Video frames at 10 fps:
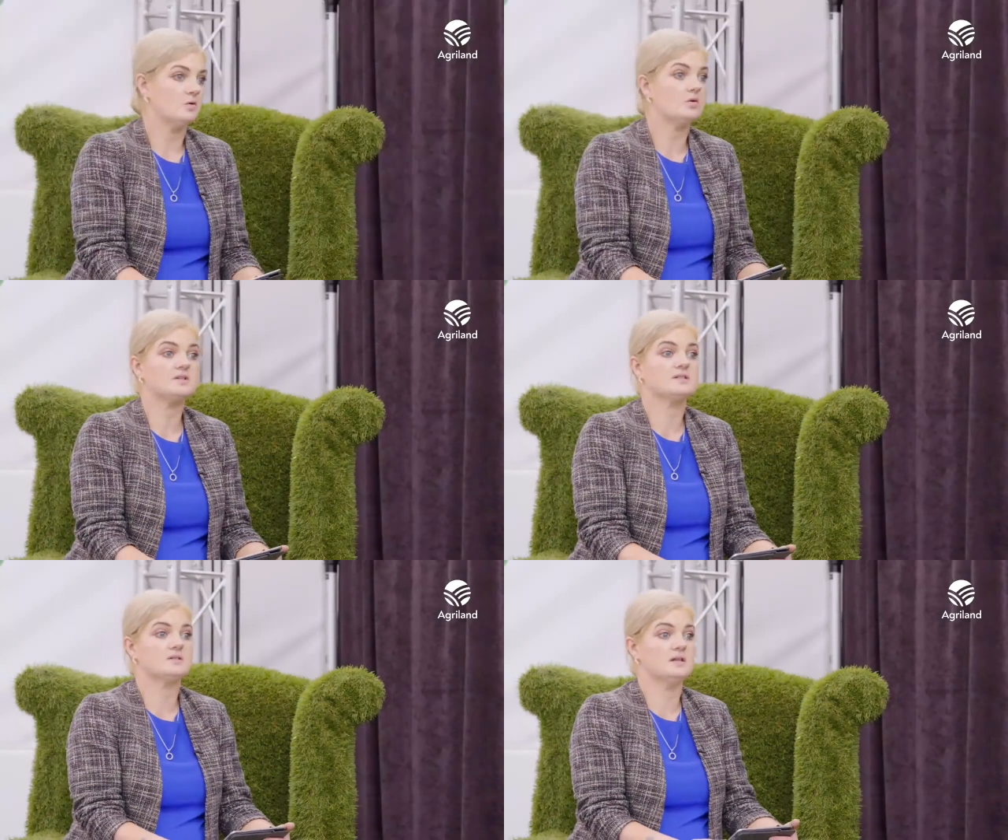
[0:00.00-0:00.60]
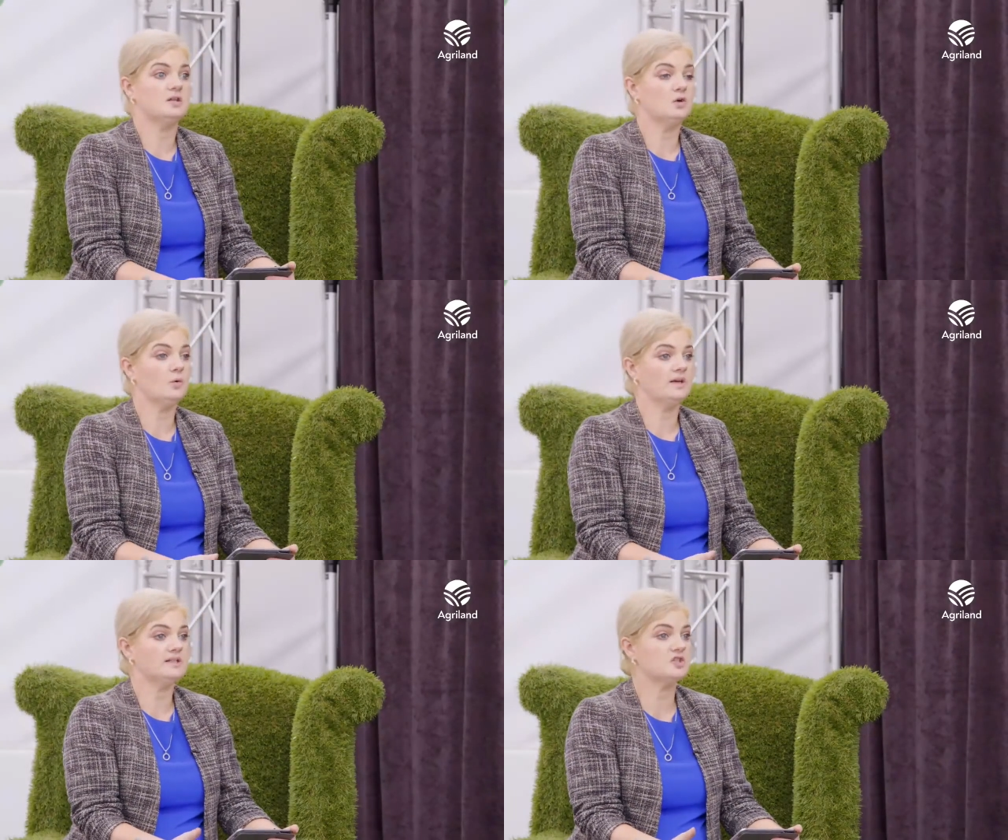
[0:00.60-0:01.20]
of course, you
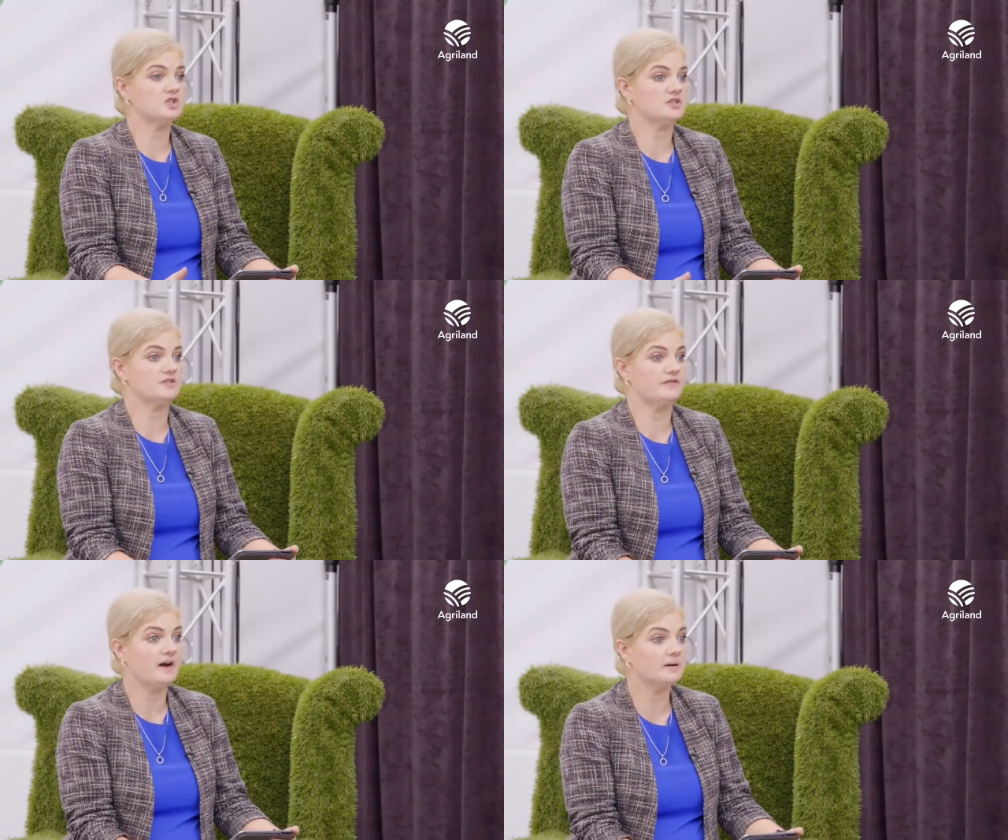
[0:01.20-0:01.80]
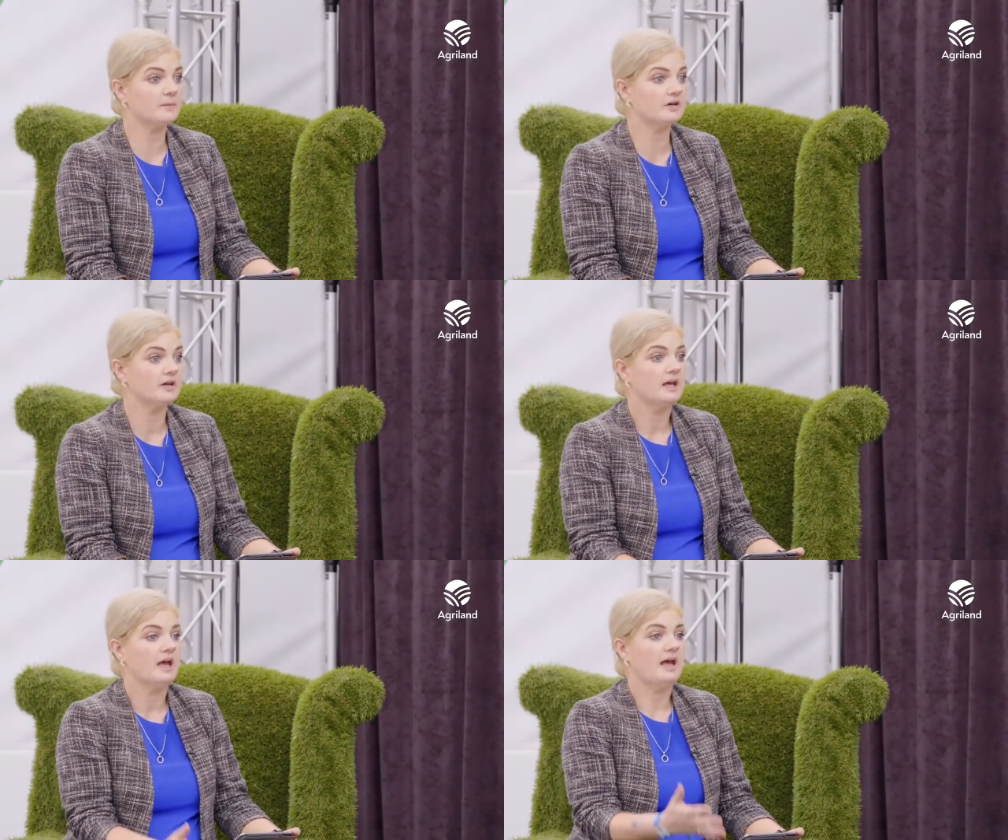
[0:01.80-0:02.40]
know, it isn't just a farmer,
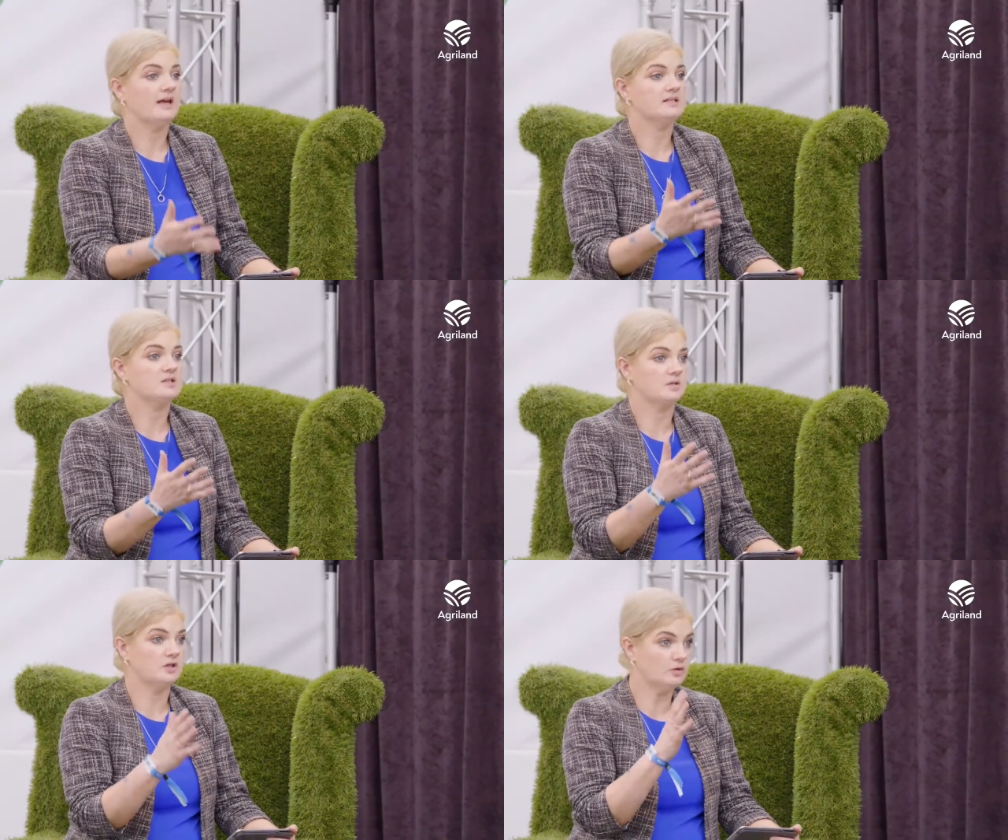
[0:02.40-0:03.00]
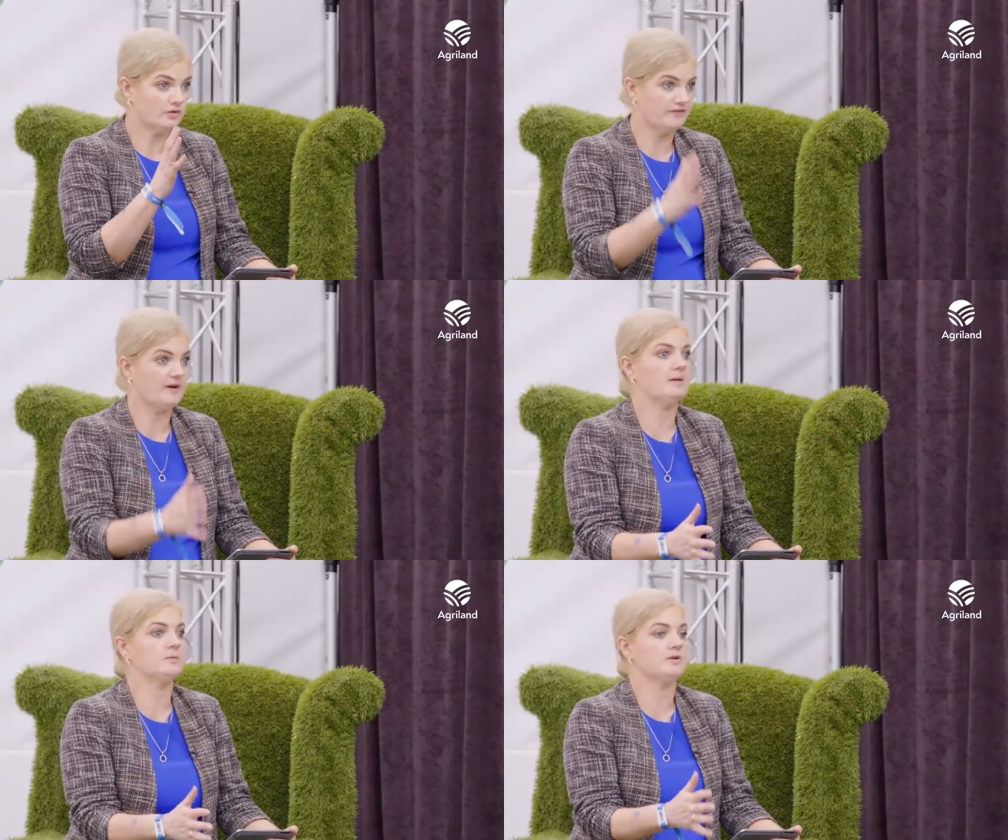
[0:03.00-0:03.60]
and, you know, the
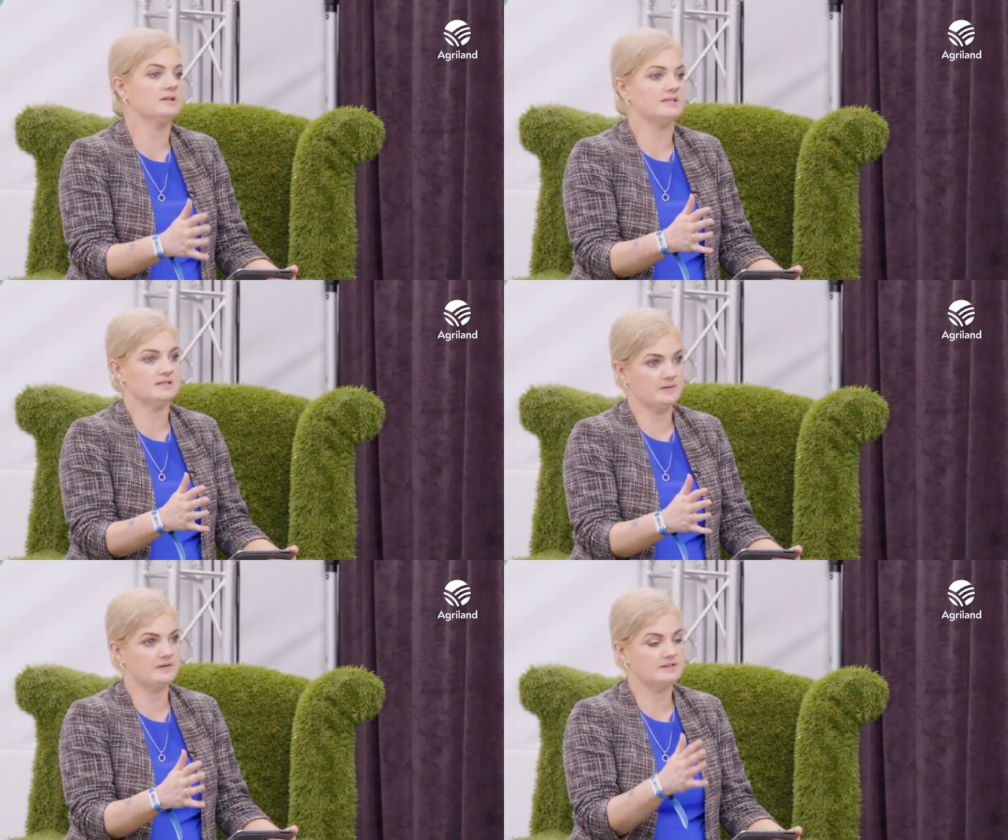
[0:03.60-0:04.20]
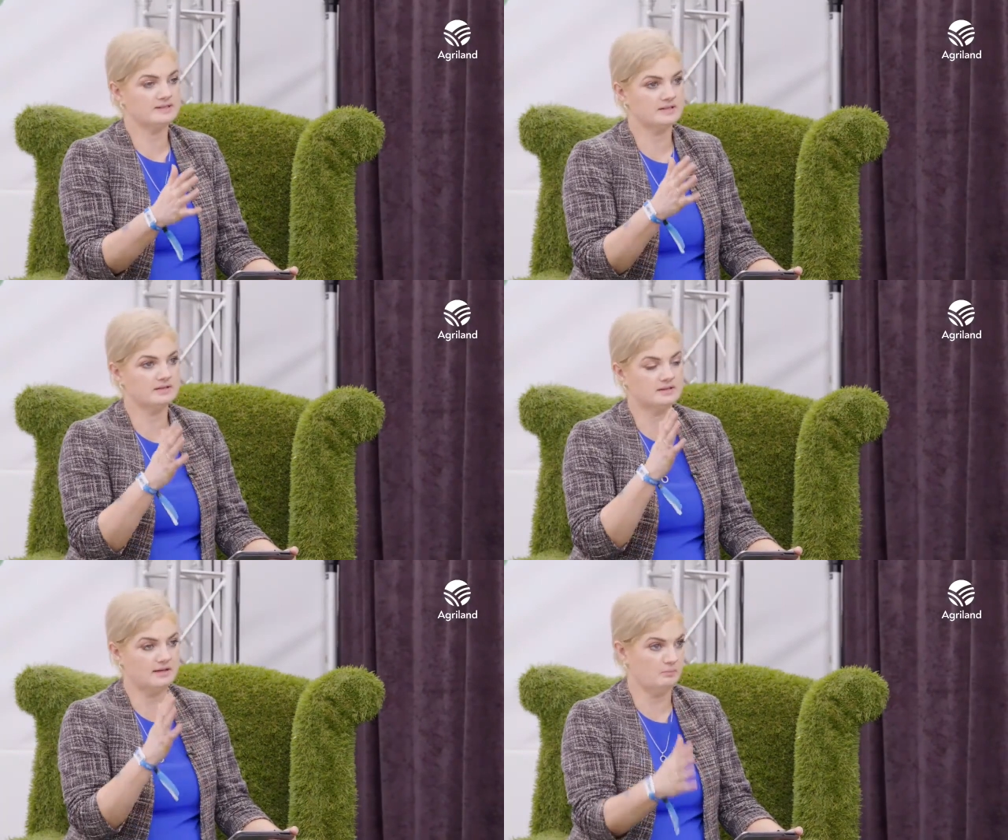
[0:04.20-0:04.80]
farmer is
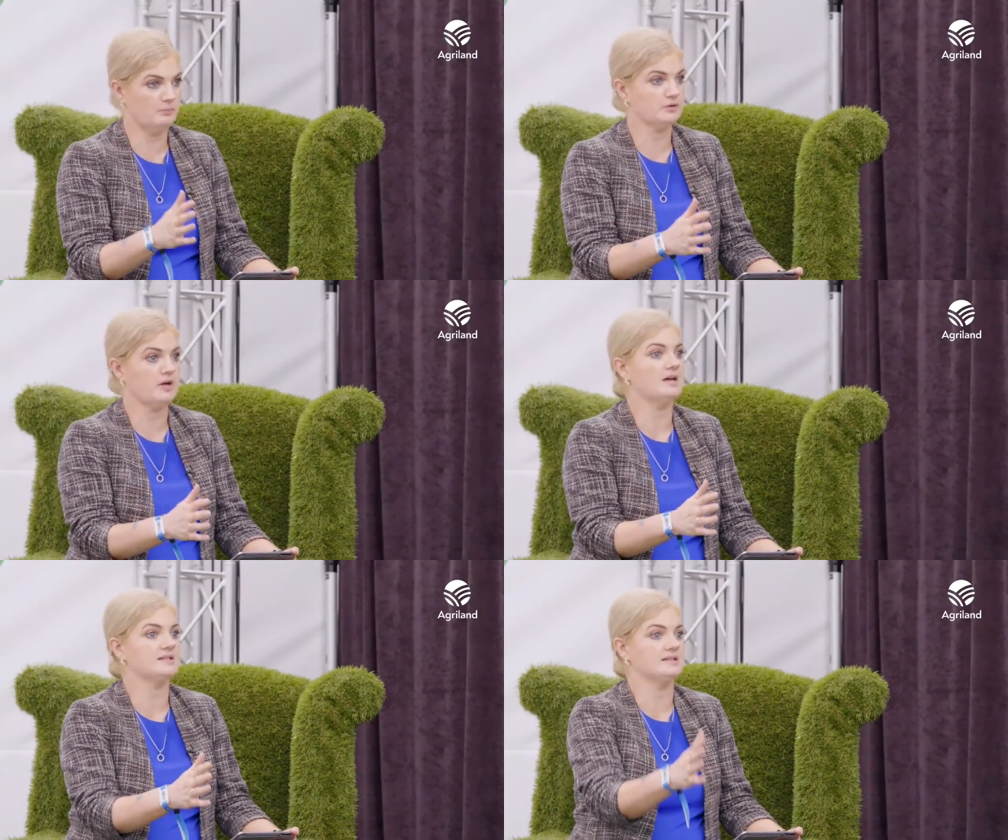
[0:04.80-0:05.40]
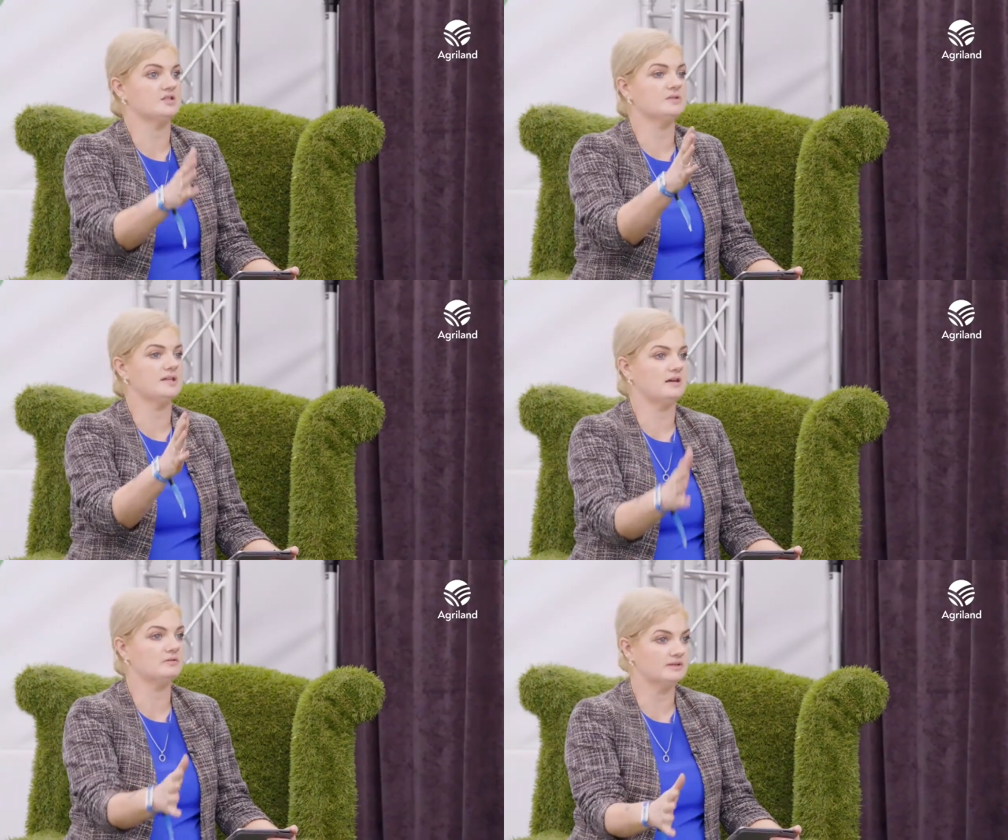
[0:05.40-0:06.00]
experiencing the input costs, as you
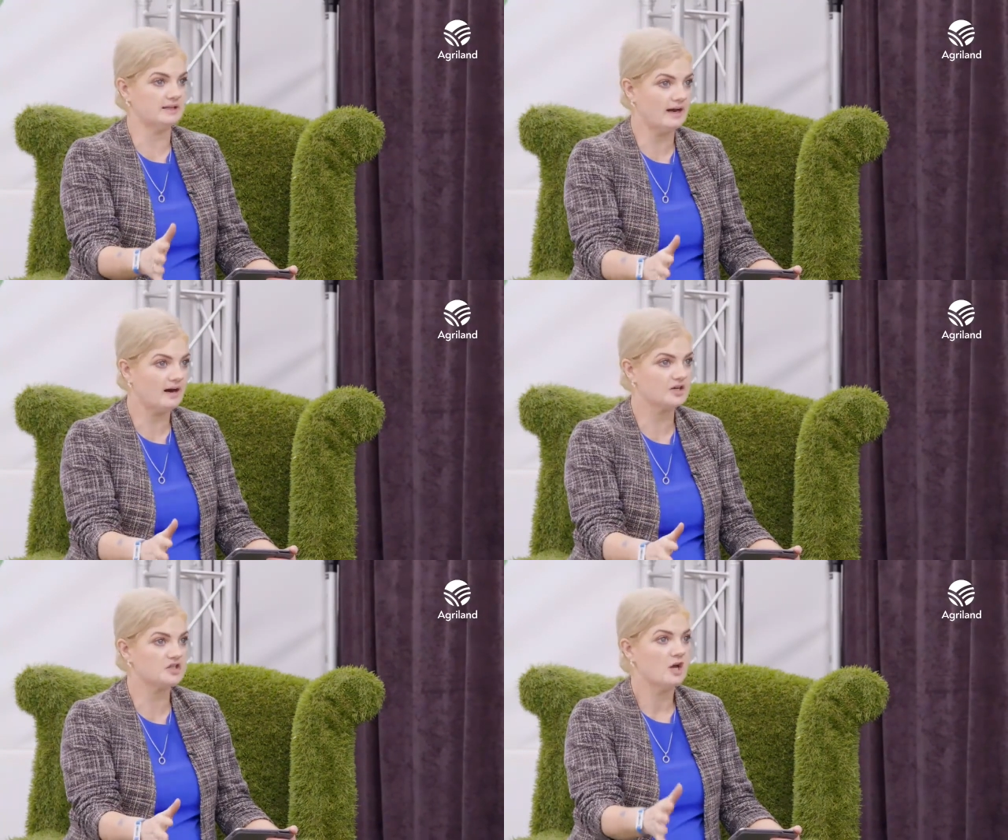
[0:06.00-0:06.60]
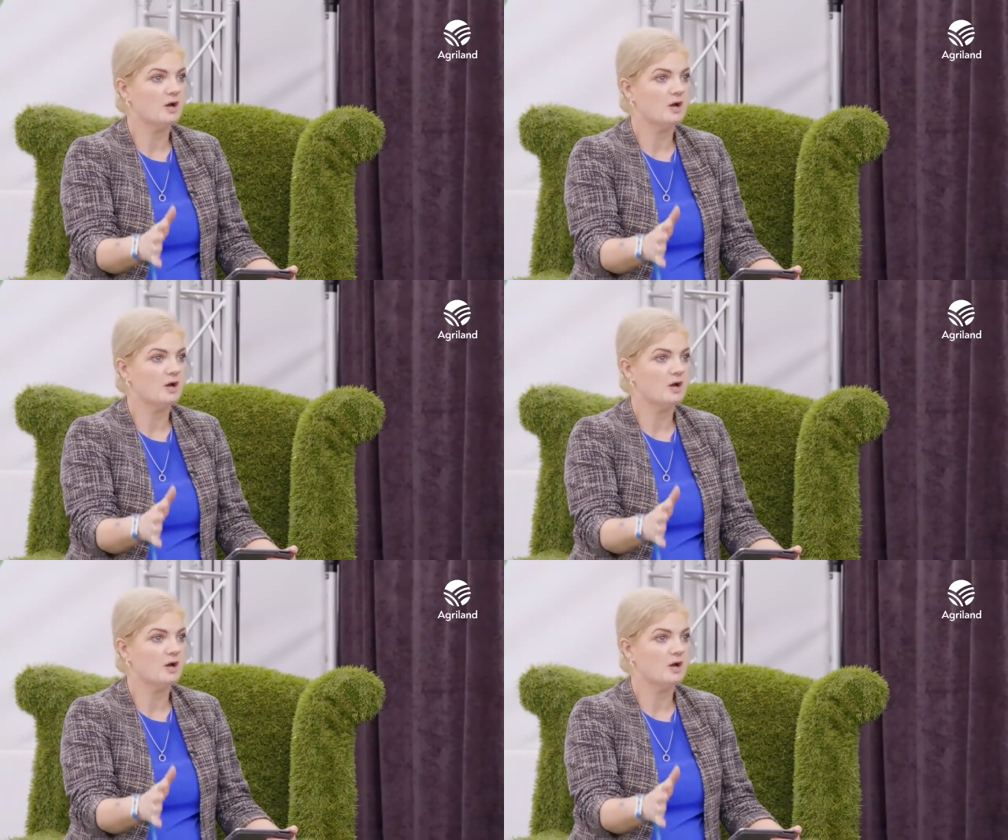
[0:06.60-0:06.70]
said, out in the yard,